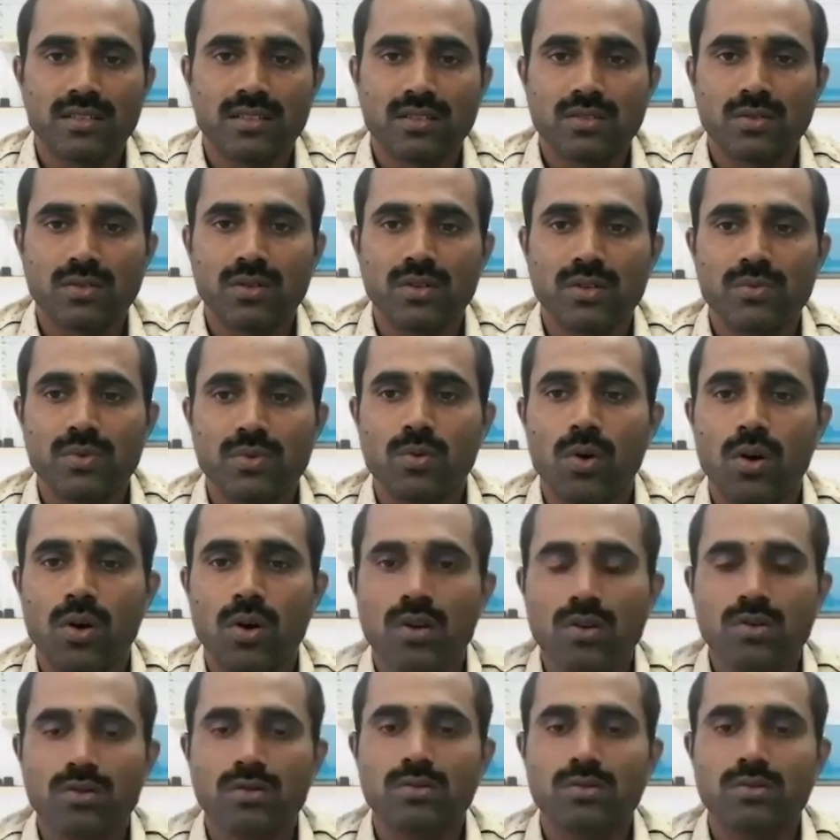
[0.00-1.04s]
So if you want
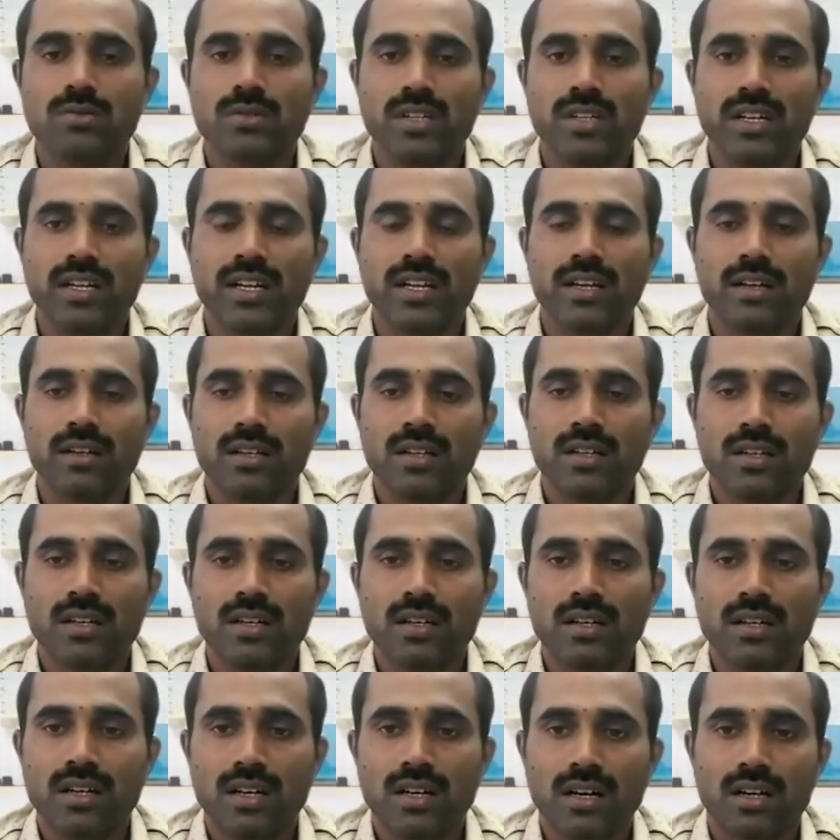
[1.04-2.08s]
to
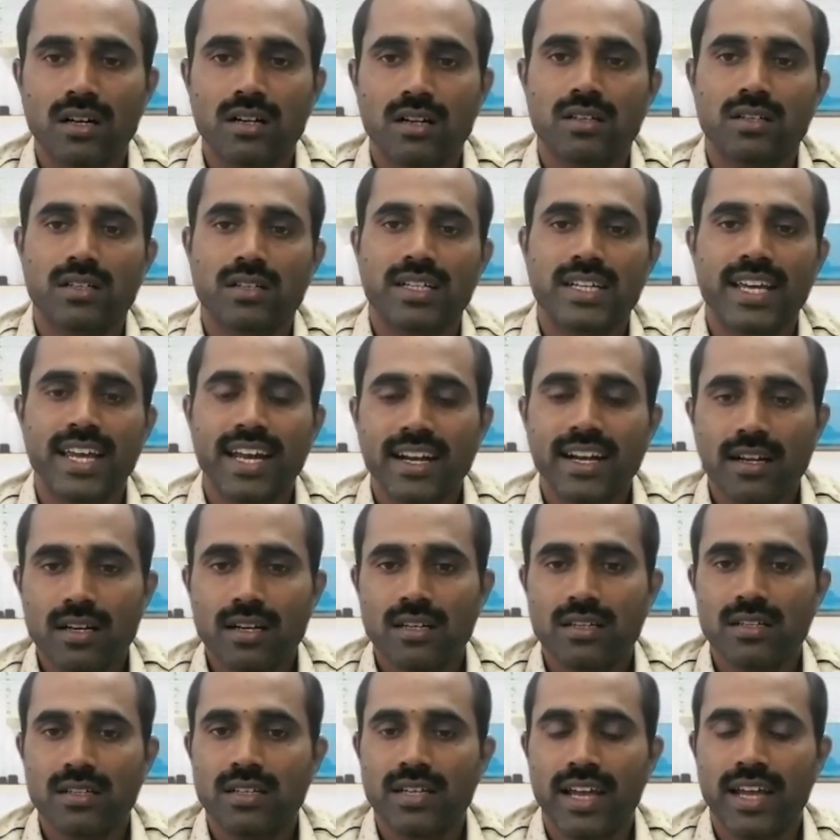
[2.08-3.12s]
get
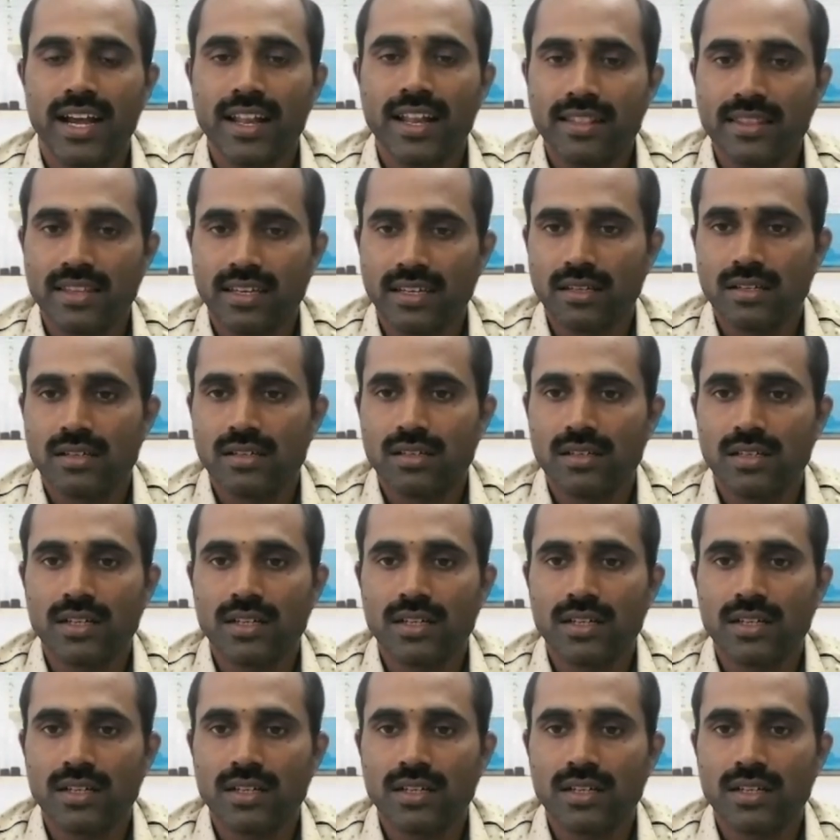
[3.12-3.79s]
anything,